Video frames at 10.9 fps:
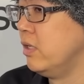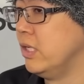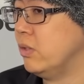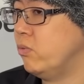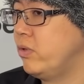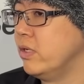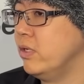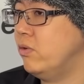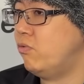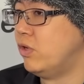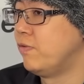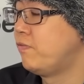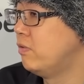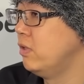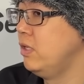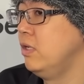and we could
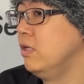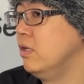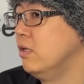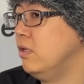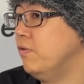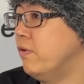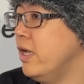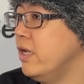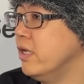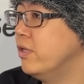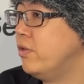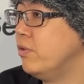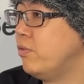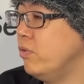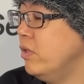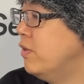roughly uh, divide it into
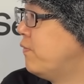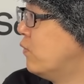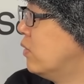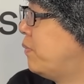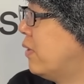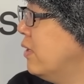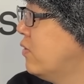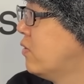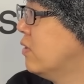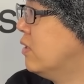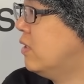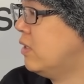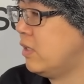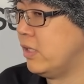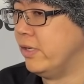three to four parts. Okay.